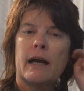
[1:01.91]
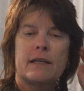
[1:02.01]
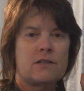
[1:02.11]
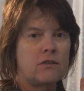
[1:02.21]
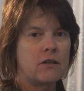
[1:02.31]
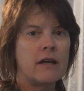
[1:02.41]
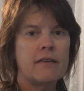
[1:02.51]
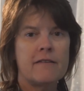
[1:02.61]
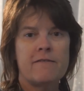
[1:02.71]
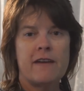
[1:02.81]
I still
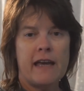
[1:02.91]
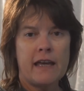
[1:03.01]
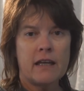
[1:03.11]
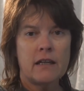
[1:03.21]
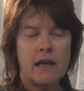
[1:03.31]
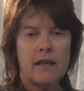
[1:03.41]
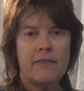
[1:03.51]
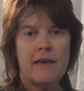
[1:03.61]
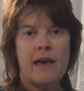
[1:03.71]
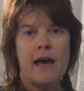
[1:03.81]
have the van at the